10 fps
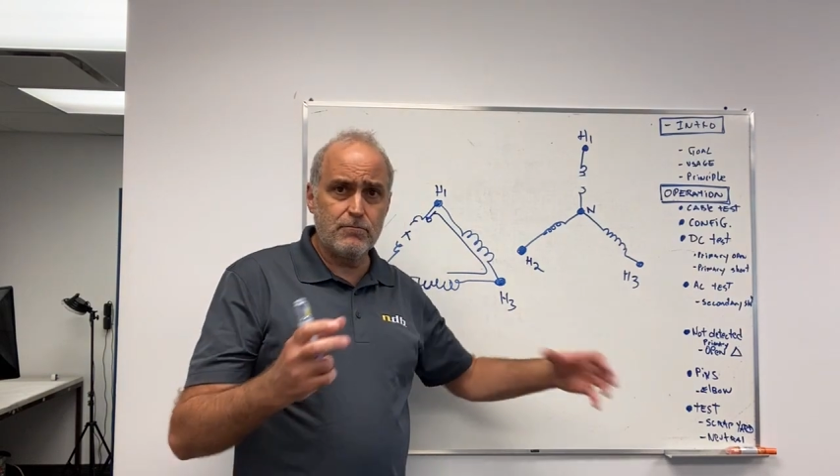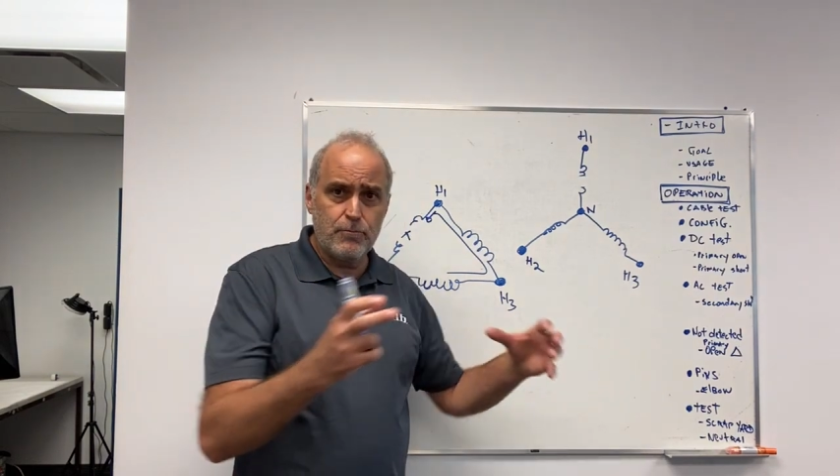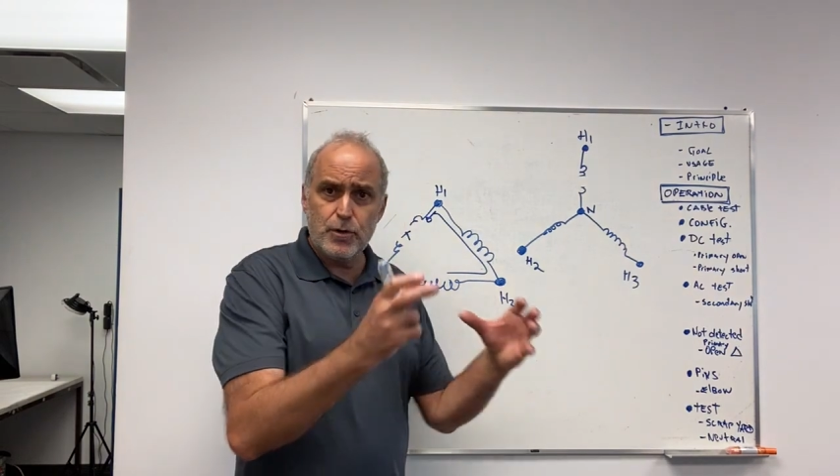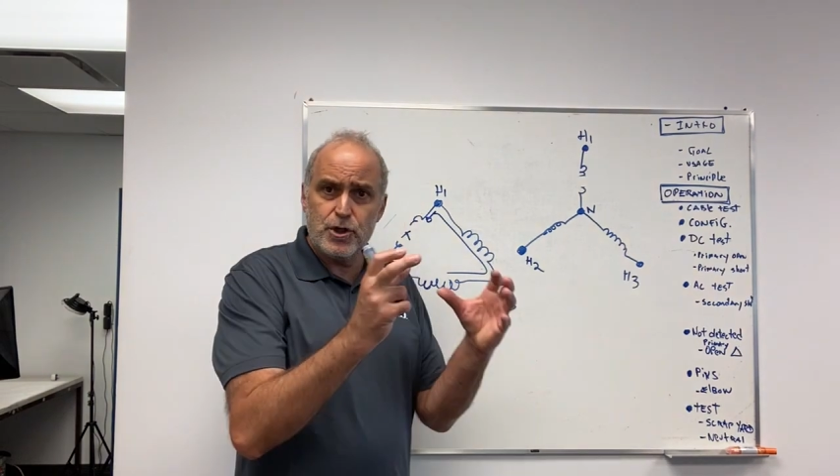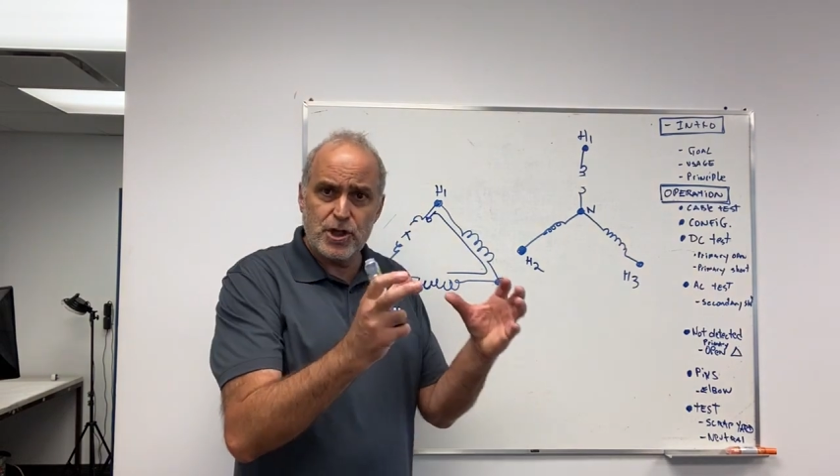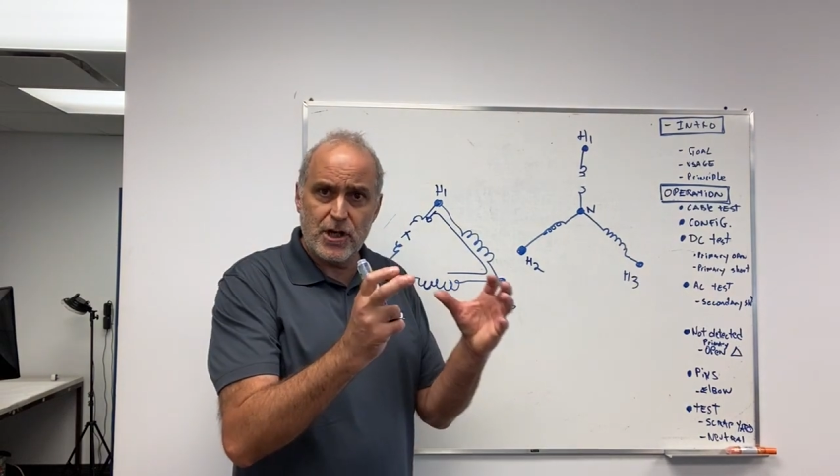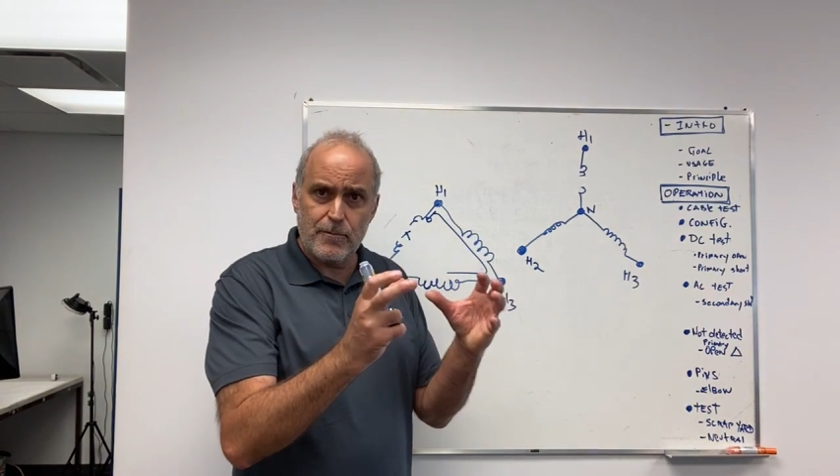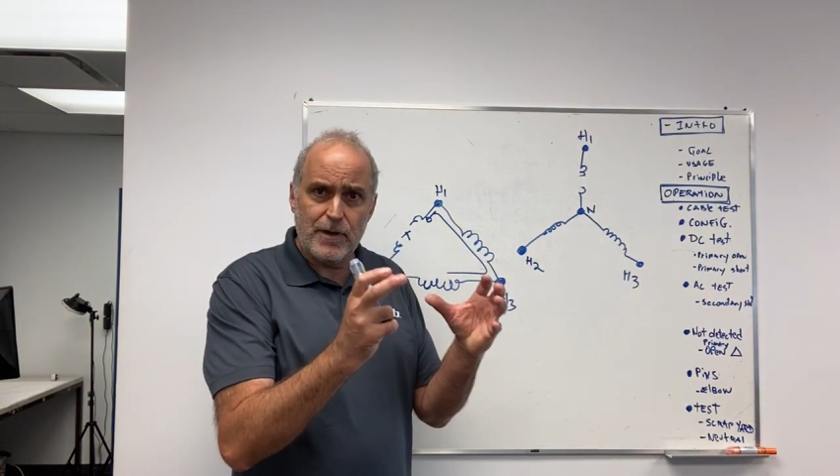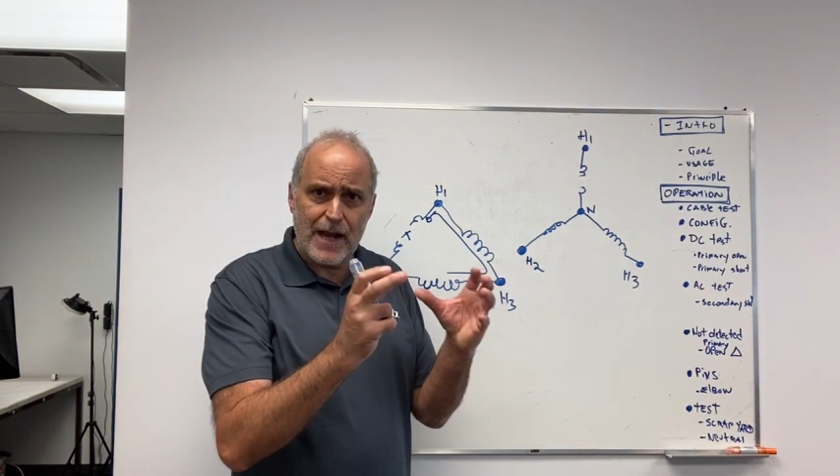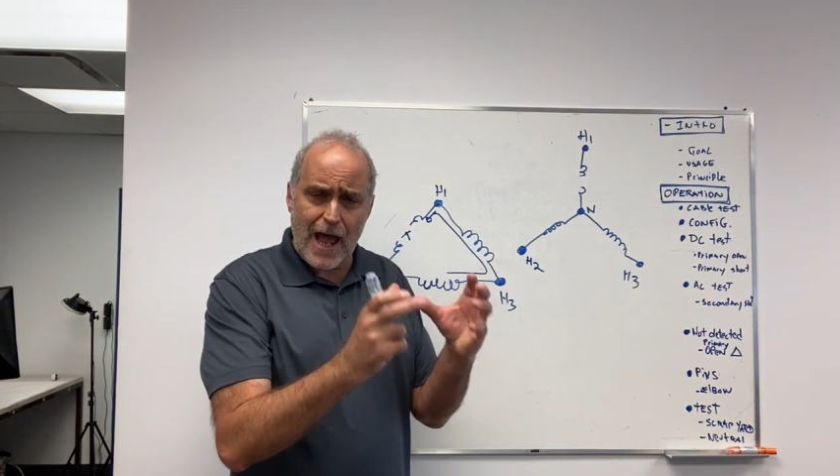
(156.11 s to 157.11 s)
bushing
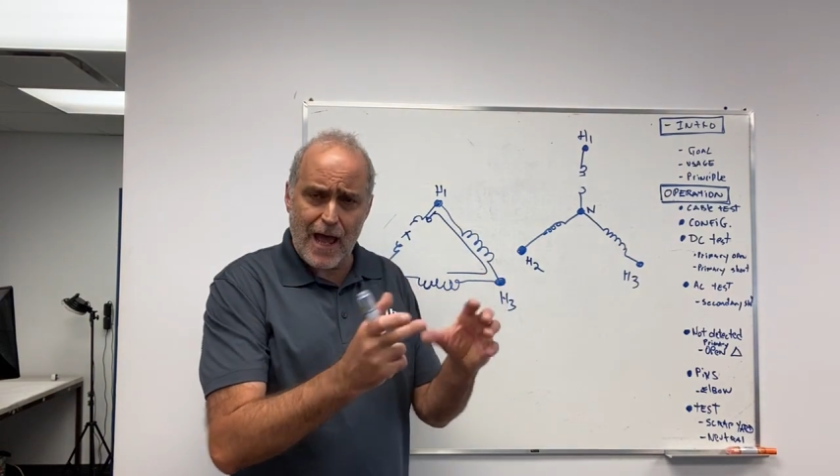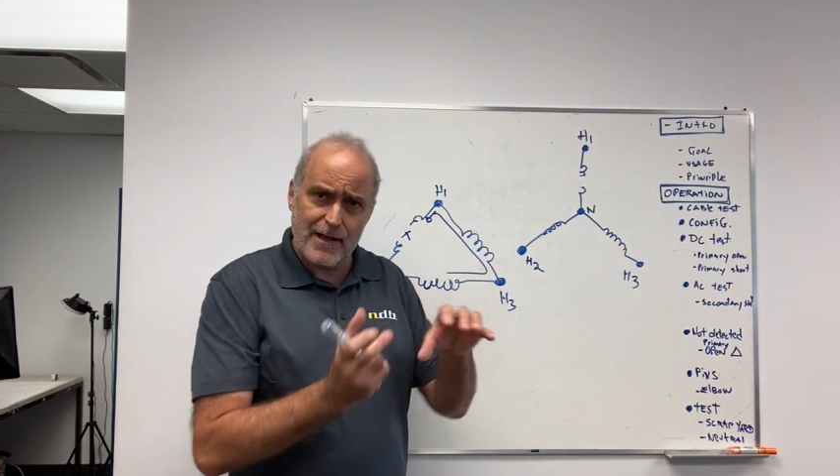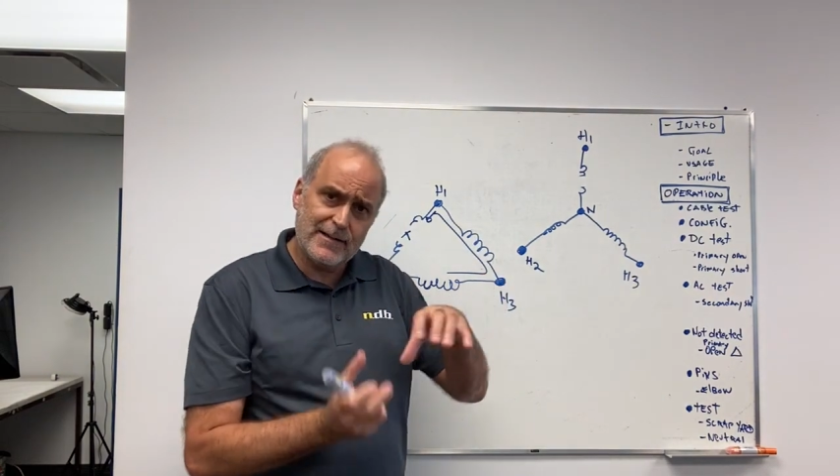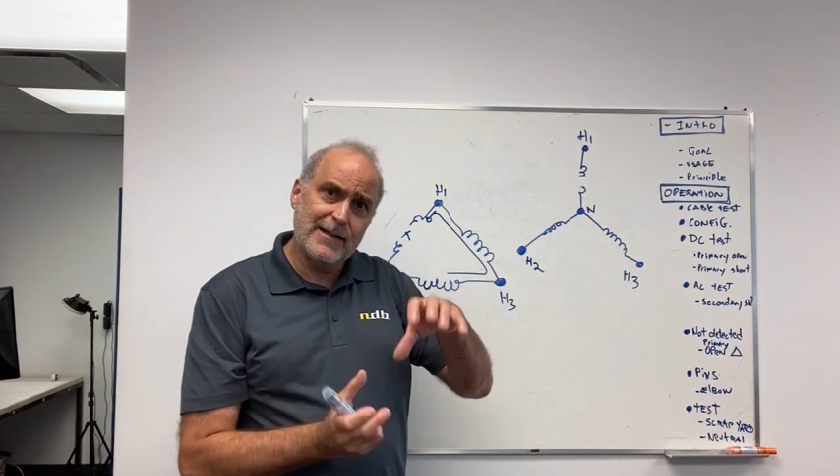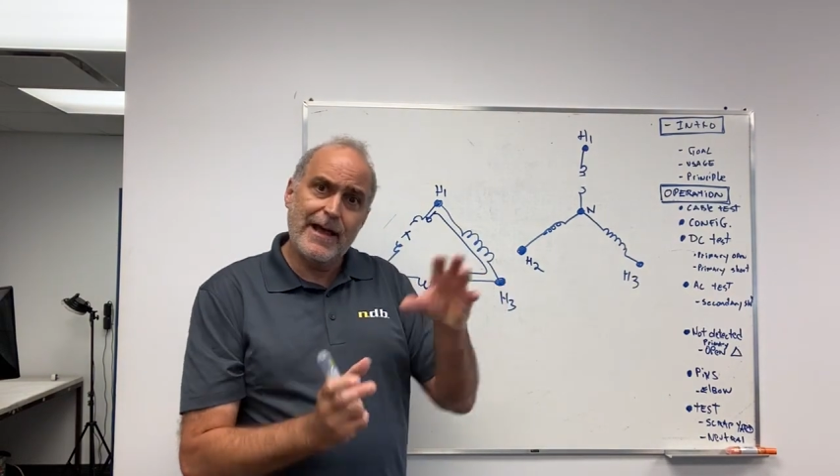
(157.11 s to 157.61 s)
but has